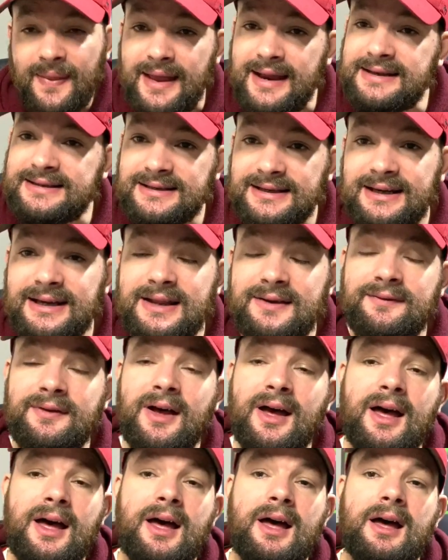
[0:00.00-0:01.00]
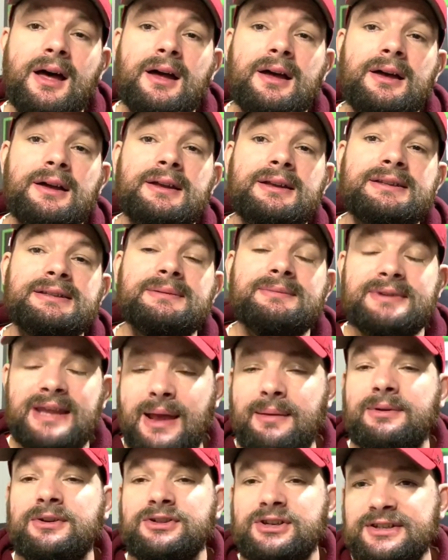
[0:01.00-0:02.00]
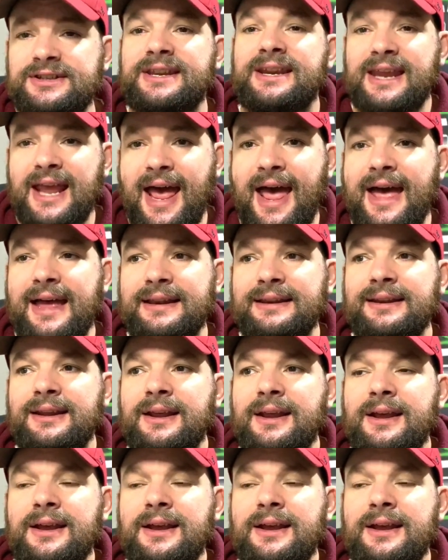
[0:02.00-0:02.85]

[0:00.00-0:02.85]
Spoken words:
they deliver some damage? Yes, they can.